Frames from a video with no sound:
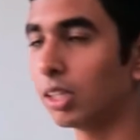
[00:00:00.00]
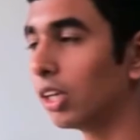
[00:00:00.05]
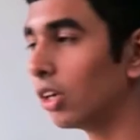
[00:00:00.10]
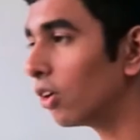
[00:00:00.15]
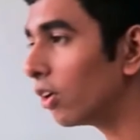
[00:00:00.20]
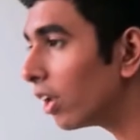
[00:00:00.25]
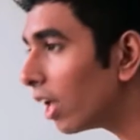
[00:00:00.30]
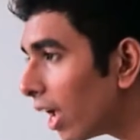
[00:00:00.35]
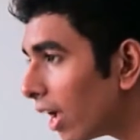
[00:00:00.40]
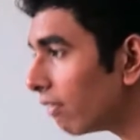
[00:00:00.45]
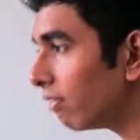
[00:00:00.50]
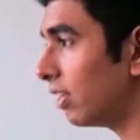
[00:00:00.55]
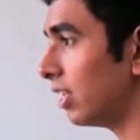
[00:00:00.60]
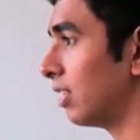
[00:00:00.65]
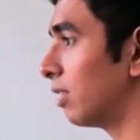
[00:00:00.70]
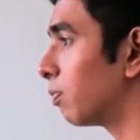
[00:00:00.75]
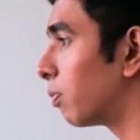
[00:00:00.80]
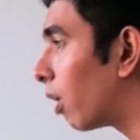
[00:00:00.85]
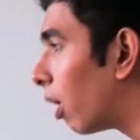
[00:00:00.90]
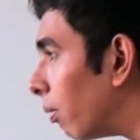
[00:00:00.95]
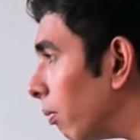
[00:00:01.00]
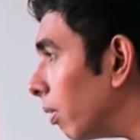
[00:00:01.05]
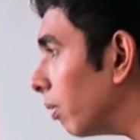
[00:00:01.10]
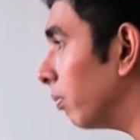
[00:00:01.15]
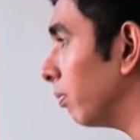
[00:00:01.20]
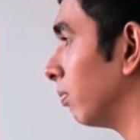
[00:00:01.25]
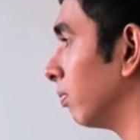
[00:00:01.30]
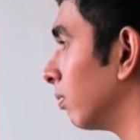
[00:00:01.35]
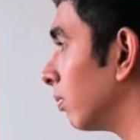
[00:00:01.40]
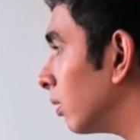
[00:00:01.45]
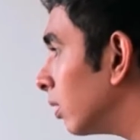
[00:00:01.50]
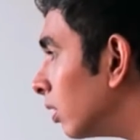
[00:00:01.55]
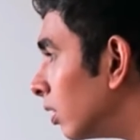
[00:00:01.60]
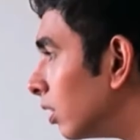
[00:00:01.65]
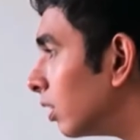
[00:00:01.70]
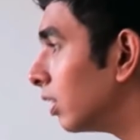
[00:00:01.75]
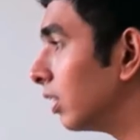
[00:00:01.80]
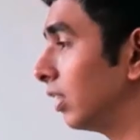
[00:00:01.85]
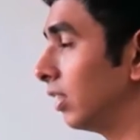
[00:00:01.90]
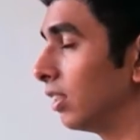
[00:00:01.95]
You know, they have this problem.
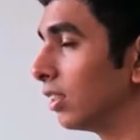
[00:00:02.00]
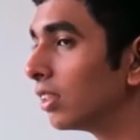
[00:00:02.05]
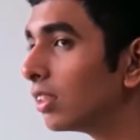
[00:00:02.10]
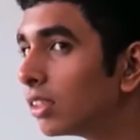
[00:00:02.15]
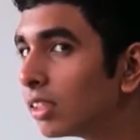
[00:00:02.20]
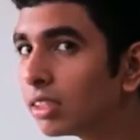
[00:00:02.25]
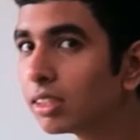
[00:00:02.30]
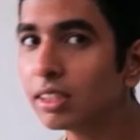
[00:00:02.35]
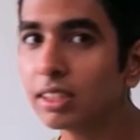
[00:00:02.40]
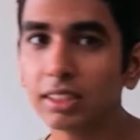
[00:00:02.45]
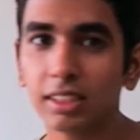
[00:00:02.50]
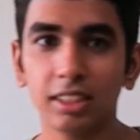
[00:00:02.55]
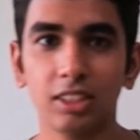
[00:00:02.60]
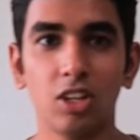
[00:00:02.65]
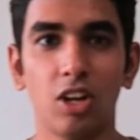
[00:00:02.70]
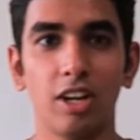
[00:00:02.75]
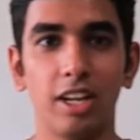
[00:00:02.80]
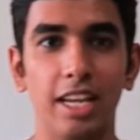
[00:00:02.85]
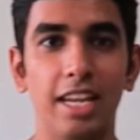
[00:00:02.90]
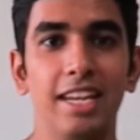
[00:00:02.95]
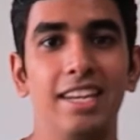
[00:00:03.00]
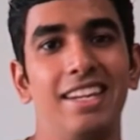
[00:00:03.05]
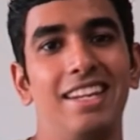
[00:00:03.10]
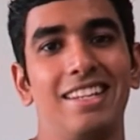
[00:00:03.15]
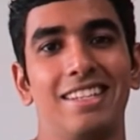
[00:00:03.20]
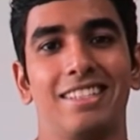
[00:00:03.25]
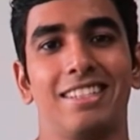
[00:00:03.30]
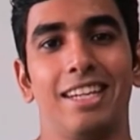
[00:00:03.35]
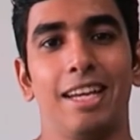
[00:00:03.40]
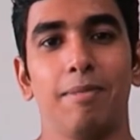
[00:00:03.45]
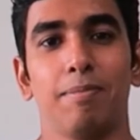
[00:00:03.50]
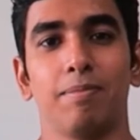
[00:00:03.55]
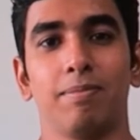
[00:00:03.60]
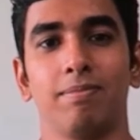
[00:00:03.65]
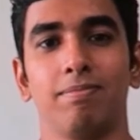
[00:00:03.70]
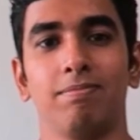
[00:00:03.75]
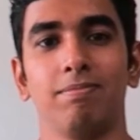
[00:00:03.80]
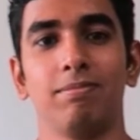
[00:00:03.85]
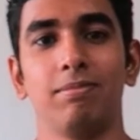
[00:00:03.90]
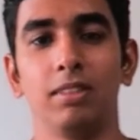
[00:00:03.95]
This is not an Indian step.
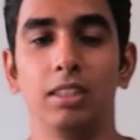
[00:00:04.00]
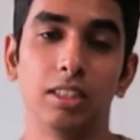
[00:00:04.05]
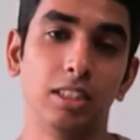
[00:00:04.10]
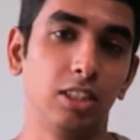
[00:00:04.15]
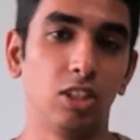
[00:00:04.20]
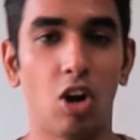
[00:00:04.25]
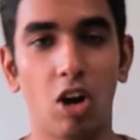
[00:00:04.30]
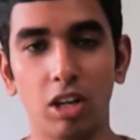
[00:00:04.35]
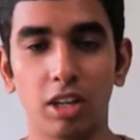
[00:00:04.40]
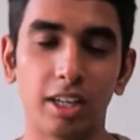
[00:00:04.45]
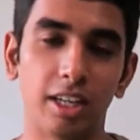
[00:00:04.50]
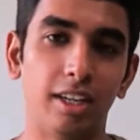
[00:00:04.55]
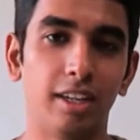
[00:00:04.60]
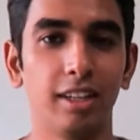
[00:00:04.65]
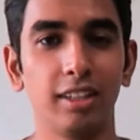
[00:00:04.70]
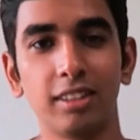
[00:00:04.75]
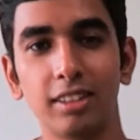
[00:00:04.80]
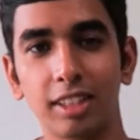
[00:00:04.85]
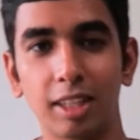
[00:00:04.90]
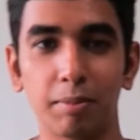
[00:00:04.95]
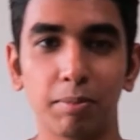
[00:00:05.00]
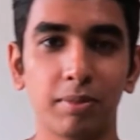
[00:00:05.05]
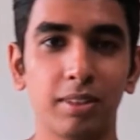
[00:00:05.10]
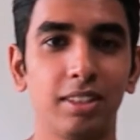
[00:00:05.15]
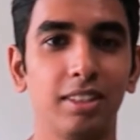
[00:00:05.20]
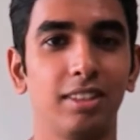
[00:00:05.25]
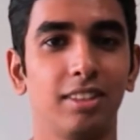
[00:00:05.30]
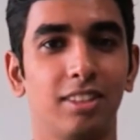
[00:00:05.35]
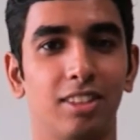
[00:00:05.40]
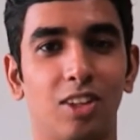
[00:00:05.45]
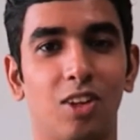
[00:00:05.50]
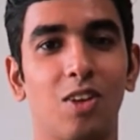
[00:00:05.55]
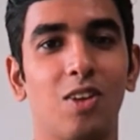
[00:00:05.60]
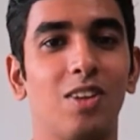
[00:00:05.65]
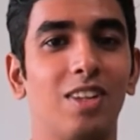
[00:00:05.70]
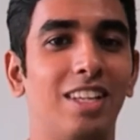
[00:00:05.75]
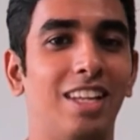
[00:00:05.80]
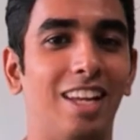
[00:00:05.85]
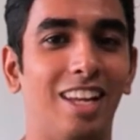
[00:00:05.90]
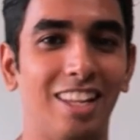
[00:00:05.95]
This is not an Indian step. No.
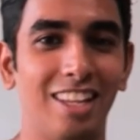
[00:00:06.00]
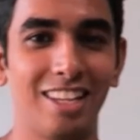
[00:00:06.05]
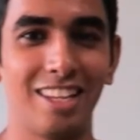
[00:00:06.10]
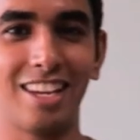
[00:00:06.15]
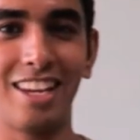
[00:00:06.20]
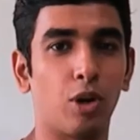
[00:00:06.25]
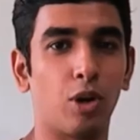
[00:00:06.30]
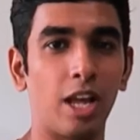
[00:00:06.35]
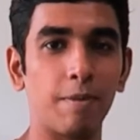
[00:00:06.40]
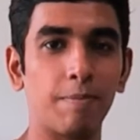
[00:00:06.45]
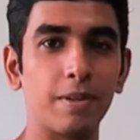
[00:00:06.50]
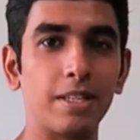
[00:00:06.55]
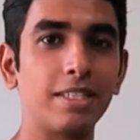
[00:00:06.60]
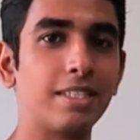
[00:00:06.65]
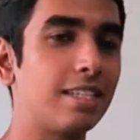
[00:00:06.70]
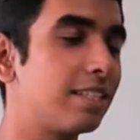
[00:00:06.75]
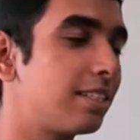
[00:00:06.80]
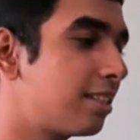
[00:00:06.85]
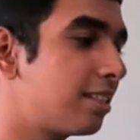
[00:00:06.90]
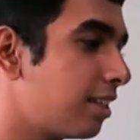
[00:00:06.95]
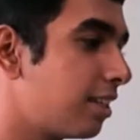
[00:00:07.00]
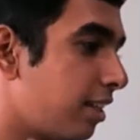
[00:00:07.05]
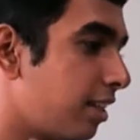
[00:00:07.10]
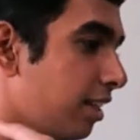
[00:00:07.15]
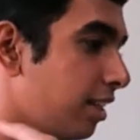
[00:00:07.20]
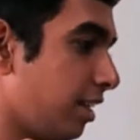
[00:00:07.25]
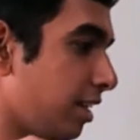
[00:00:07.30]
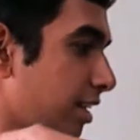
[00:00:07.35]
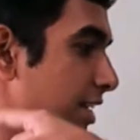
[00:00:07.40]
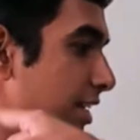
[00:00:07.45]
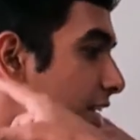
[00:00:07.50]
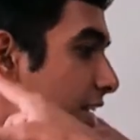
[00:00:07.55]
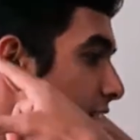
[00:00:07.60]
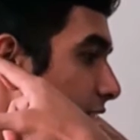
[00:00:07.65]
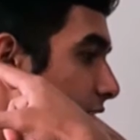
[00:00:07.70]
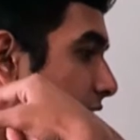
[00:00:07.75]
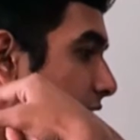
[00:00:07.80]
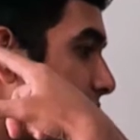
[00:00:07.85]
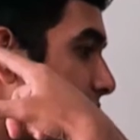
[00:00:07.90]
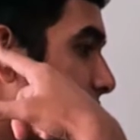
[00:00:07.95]
What happens is the
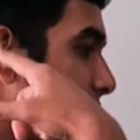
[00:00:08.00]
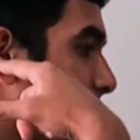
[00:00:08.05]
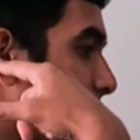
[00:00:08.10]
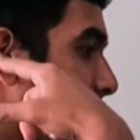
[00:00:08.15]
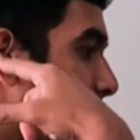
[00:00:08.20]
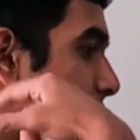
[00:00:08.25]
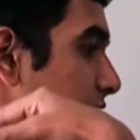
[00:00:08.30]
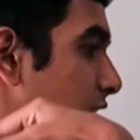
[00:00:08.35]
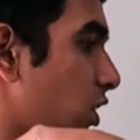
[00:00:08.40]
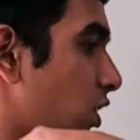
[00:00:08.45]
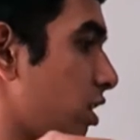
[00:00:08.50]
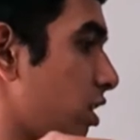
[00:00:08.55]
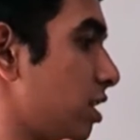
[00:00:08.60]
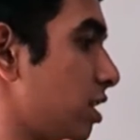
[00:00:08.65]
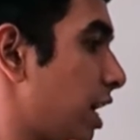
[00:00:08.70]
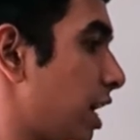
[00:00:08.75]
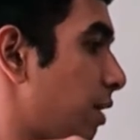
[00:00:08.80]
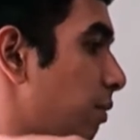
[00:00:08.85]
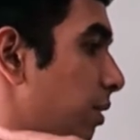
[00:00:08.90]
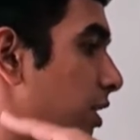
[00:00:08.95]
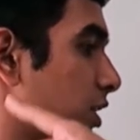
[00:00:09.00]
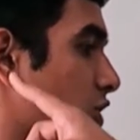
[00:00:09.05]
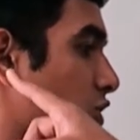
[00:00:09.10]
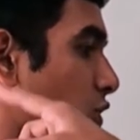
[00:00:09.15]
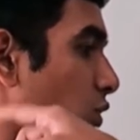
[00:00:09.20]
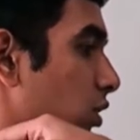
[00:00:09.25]
ear is not in line with the